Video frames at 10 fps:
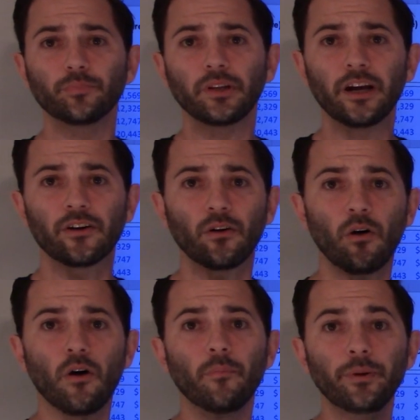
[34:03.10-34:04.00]
player in
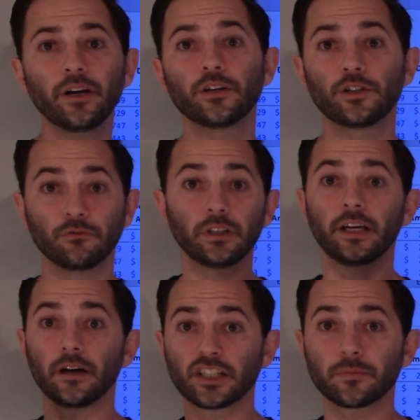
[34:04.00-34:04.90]
all beer to really
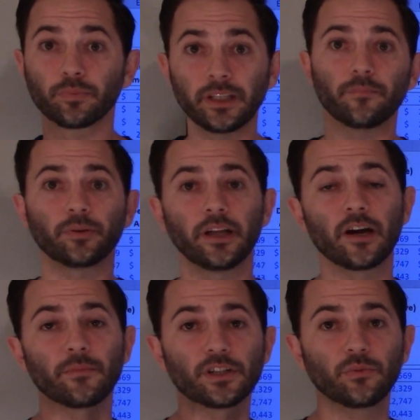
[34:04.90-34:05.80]
a split
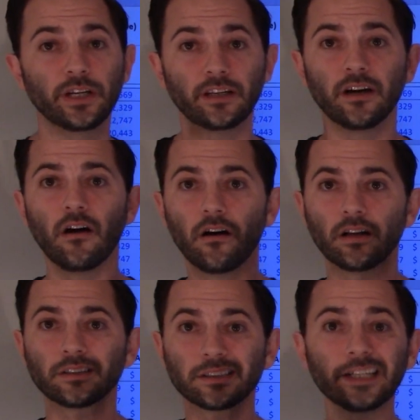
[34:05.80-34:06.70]
player between
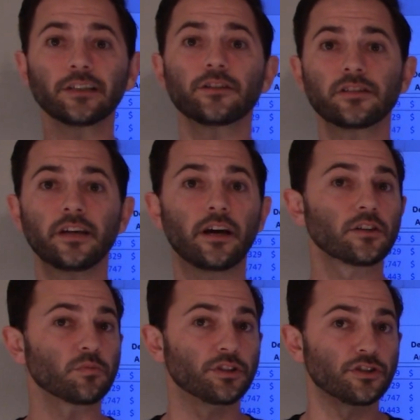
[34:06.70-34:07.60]
liquor
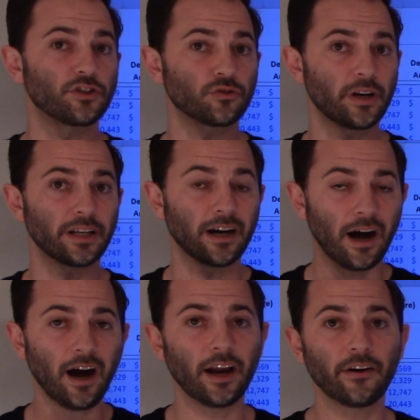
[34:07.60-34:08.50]
sales, which is trending
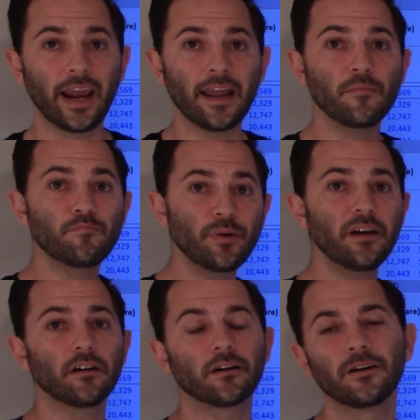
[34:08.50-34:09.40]
higher, and
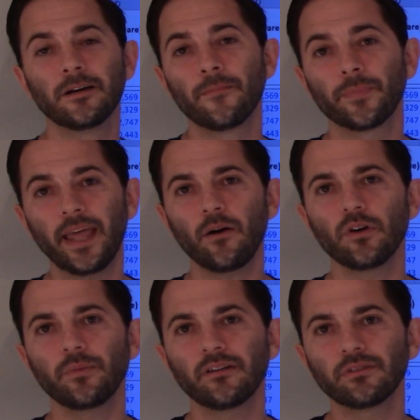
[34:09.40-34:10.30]
beer. That would
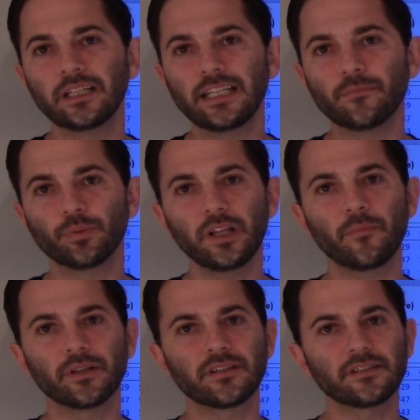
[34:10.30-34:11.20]
have been a really neat play,
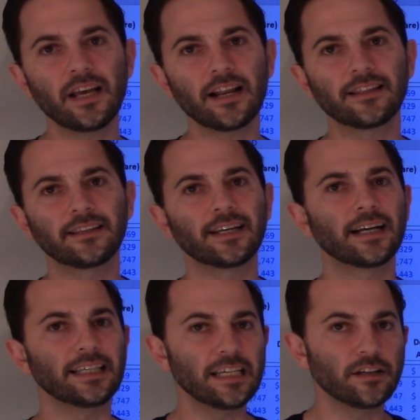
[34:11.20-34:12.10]
but instead I think they
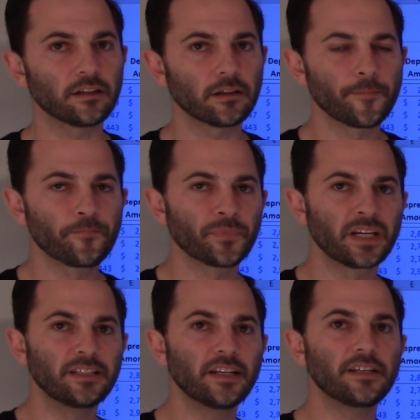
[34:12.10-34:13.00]
got eager,
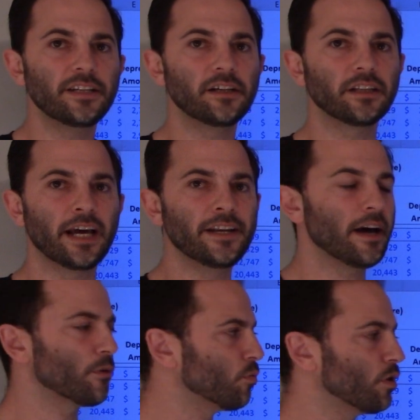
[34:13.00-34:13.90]
did a deal, and now
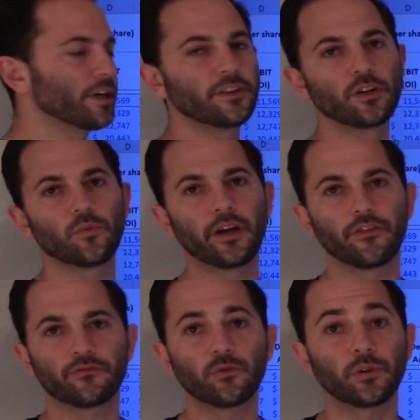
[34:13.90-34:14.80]
they're working their way
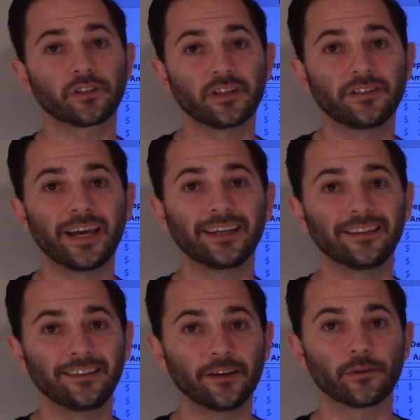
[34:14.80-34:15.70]
through. It's going to take
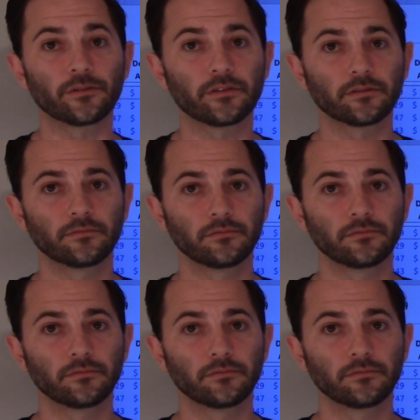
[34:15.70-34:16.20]
years.